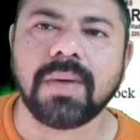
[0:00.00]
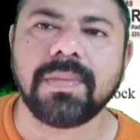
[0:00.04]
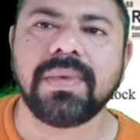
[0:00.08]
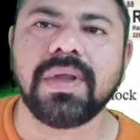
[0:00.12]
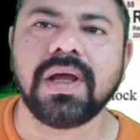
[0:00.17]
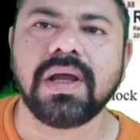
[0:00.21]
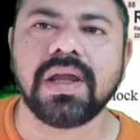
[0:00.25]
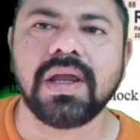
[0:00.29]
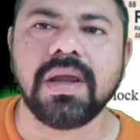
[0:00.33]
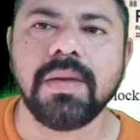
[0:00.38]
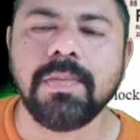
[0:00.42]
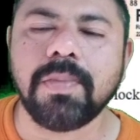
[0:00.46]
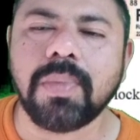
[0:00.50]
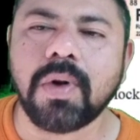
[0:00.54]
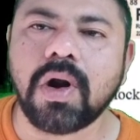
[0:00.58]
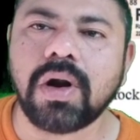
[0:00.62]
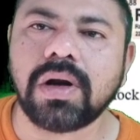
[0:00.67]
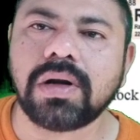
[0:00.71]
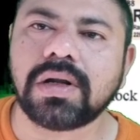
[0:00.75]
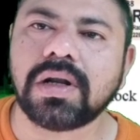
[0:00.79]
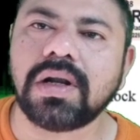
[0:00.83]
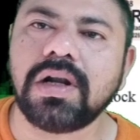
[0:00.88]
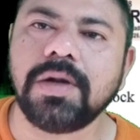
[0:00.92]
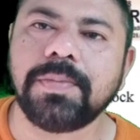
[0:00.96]
of the
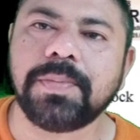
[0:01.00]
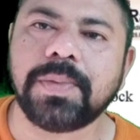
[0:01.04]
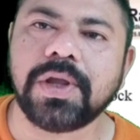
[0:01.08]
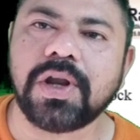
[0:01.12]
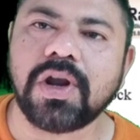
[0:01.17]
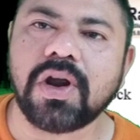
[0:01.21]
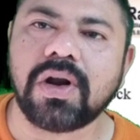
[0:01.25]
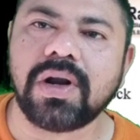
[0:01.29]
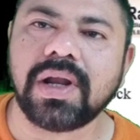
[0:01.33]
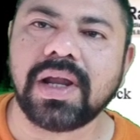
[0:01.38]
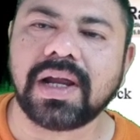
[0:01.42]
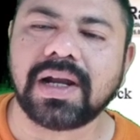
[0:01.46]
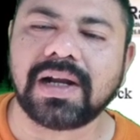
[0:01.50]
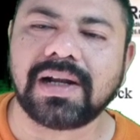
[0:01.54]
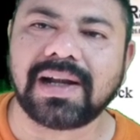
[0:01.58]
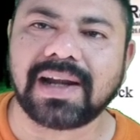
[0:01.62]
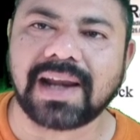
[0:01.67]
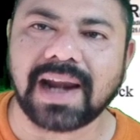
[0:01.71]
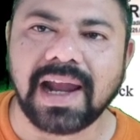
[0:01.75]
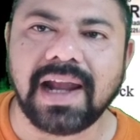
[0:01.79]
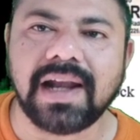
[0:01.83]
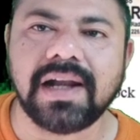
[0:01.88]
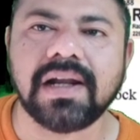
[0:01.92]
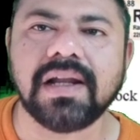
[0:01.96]
important periodic
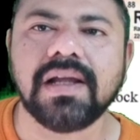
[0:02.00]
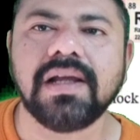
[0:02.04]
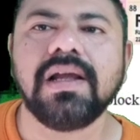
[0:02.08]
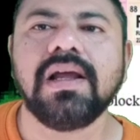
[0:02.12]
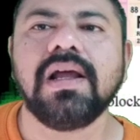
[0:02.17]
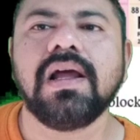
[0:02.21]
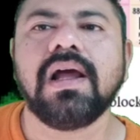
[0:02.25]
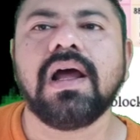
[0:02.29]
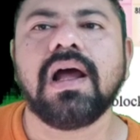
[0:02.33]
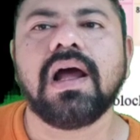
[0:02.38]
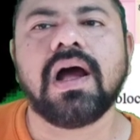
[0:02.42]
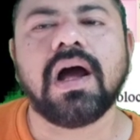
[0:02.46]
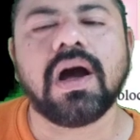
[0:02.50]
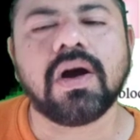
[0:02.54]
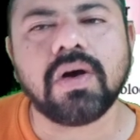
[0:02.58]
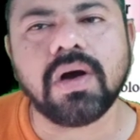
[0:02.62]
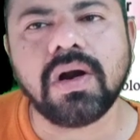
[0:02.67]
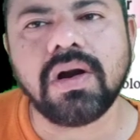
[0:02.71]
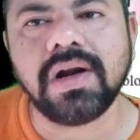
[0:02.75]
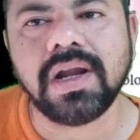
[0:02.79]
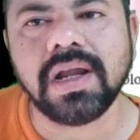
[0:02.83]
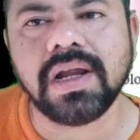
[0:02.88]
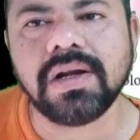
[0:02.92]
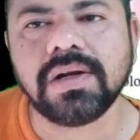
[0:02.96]
trend
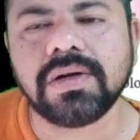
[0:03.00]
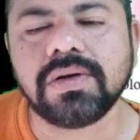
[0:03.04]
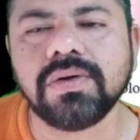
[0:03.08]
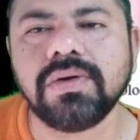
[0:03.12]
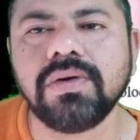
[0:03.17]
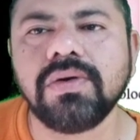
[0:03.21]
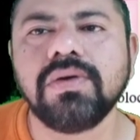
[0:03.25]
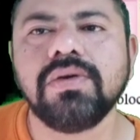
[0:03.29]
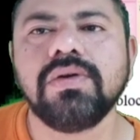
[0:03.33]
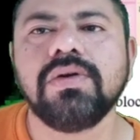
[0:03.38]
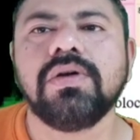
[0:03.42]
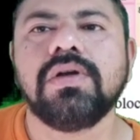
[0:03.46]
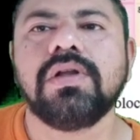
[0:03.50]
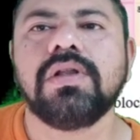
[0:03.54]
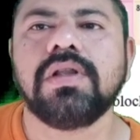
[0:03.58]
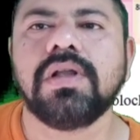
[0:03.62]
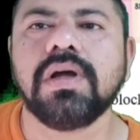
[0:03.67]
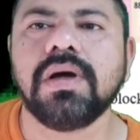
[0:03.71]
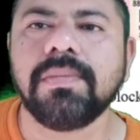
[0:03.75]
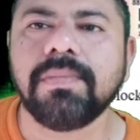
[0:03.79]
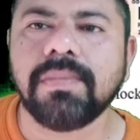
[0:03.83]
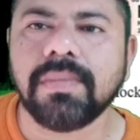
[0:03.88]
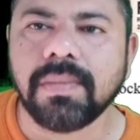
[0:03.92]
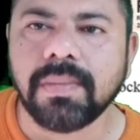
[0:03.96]
according to
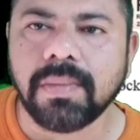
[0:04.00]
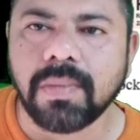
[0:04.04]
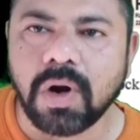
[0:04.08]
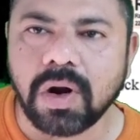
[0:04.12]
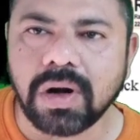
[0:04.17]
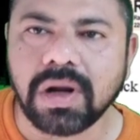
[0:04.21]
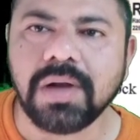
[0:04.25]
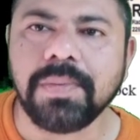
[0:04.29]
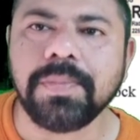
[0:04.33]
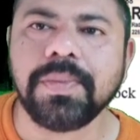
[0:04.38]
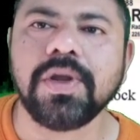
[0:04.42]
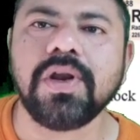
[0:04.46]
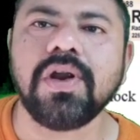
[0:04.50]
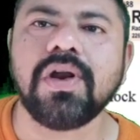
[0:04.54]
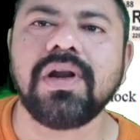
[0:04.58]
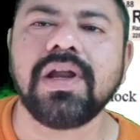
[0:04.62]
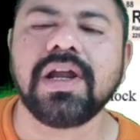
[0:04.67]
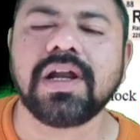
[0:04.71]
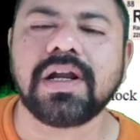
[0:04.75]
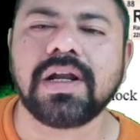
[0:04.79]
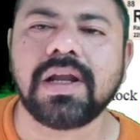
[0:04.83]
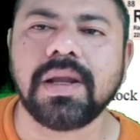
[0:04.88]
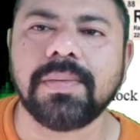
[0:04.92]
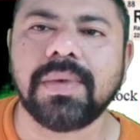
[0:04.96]
the modern
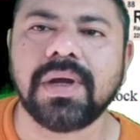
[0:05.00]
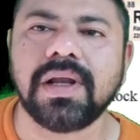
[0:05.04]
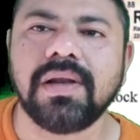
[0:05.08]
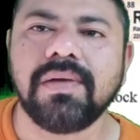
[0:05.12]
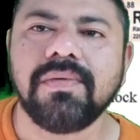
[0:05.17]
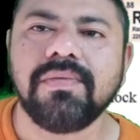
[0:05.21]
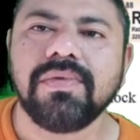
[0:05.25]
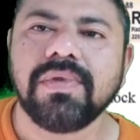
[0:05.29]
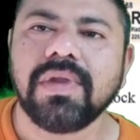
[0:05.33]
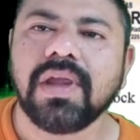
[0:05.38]
periodic table.